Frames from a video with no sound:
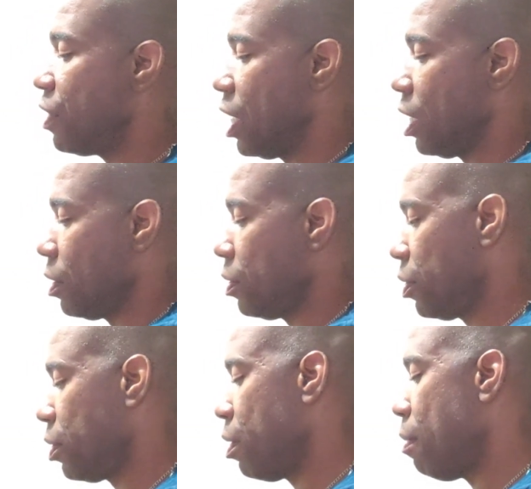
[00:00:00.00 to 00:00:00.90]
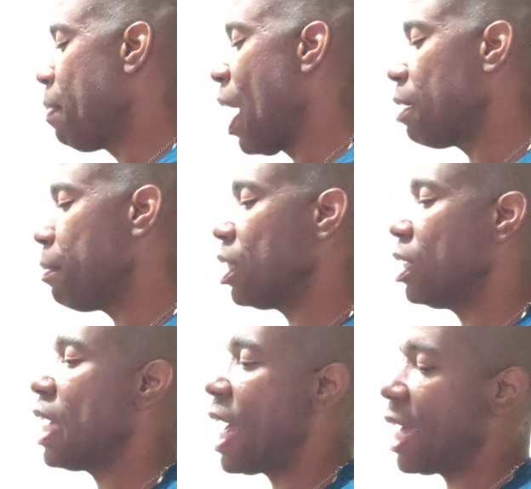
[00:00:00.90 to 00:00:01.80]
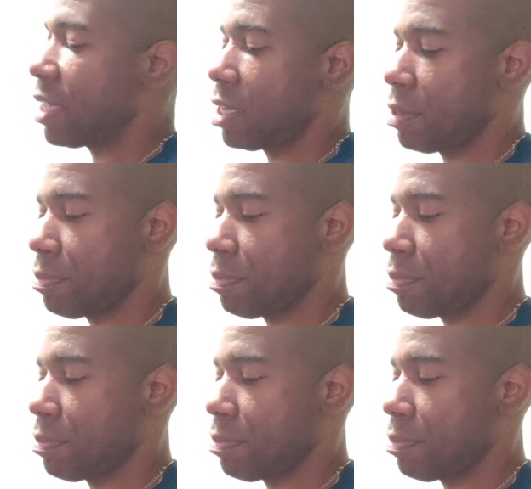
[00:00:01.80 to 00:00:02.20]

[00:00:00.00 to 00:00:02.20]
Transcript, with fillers: things. Bottom of the deck,